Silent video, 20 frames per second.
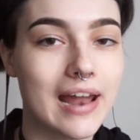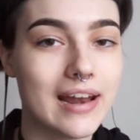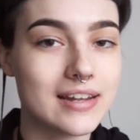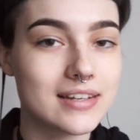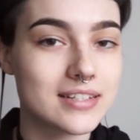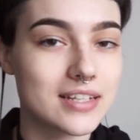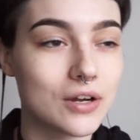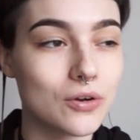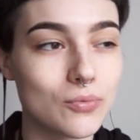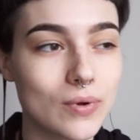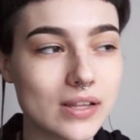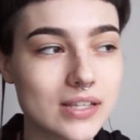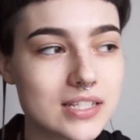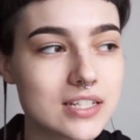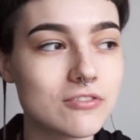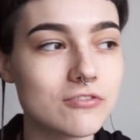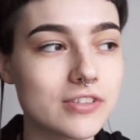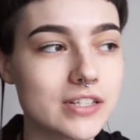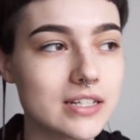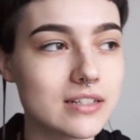and it's a
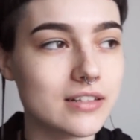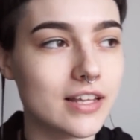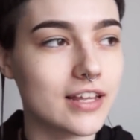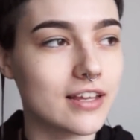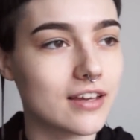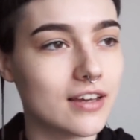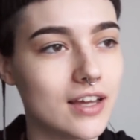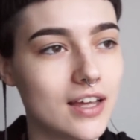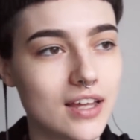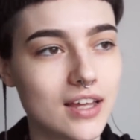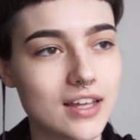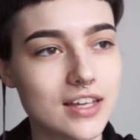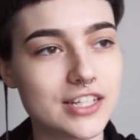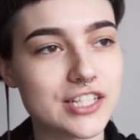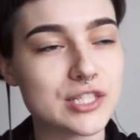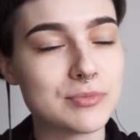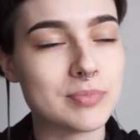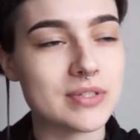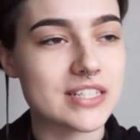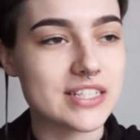relatively like
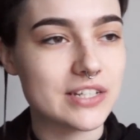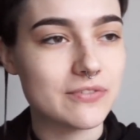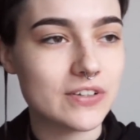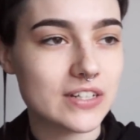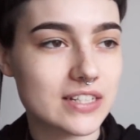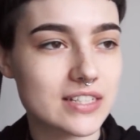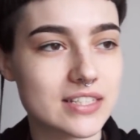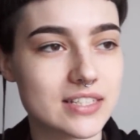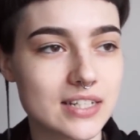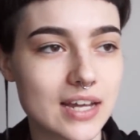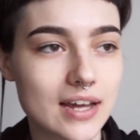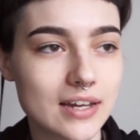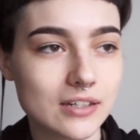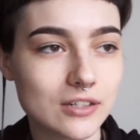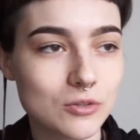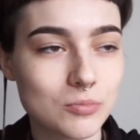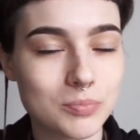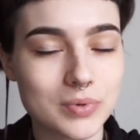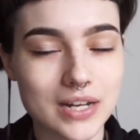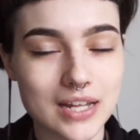specific
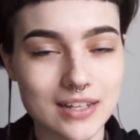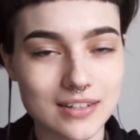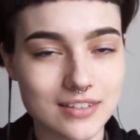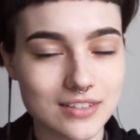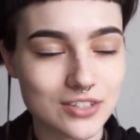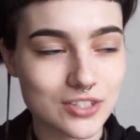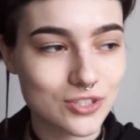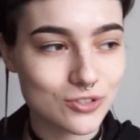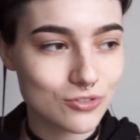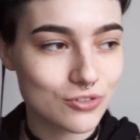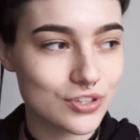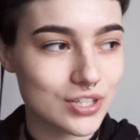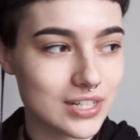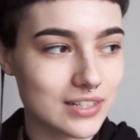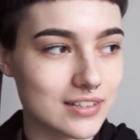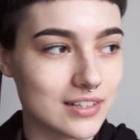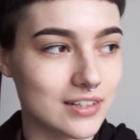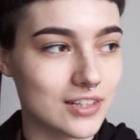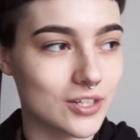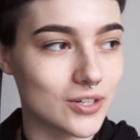style, but I do
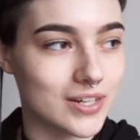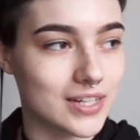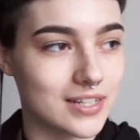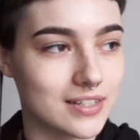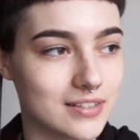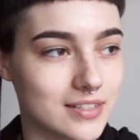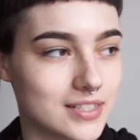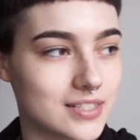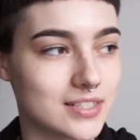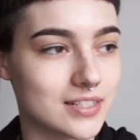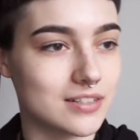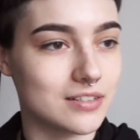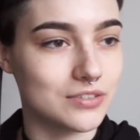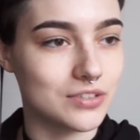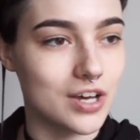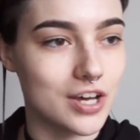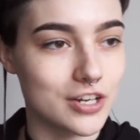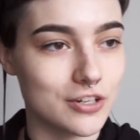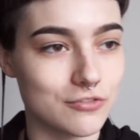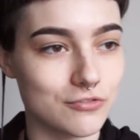think that there is a
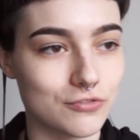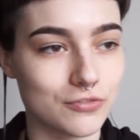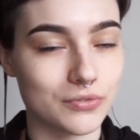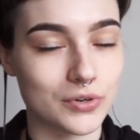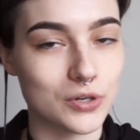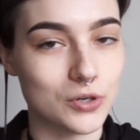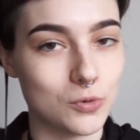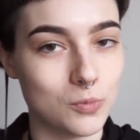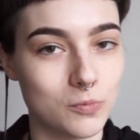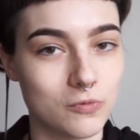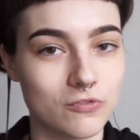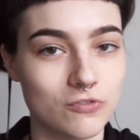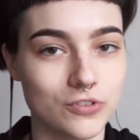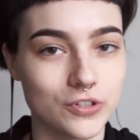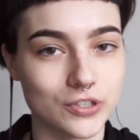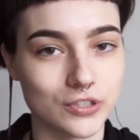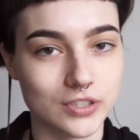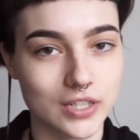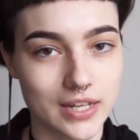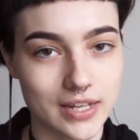lot of room
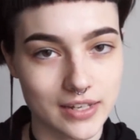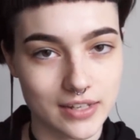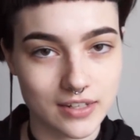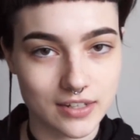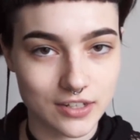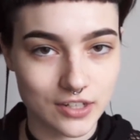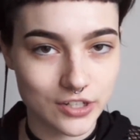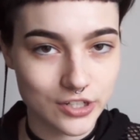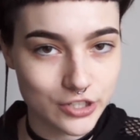for like